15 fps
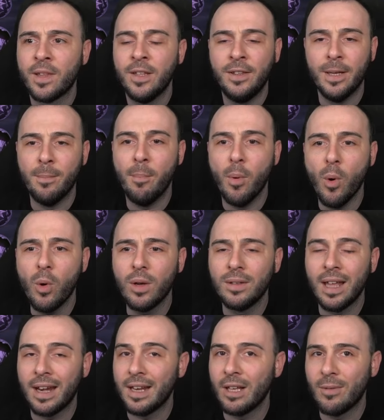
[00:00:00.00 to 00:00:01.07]
the book
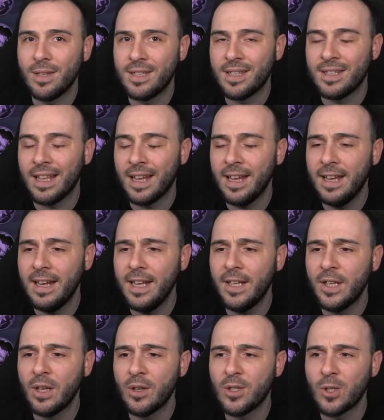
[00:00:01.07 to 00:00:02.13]
that increases the healing
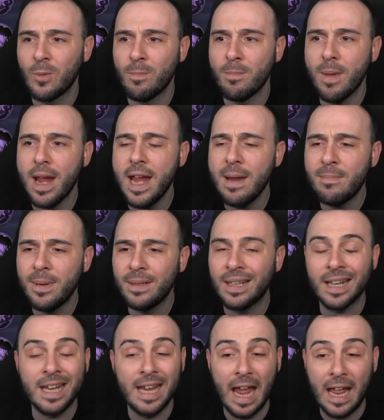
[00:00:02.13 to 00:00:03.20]
you know so maybe the
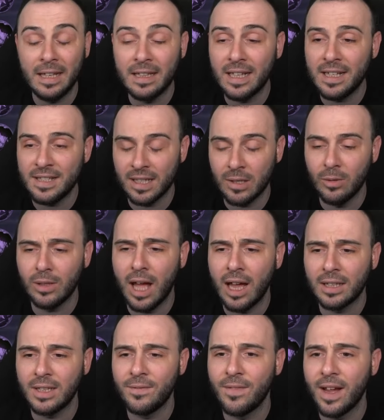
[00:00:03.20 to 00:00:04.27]
candle is a good
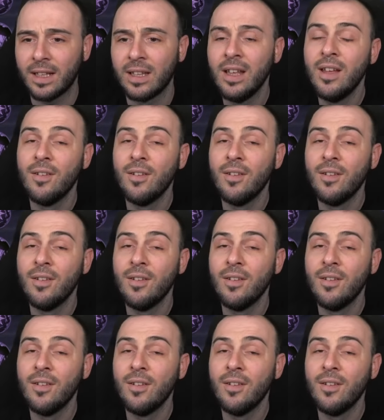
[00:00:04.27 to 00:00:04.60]
artifact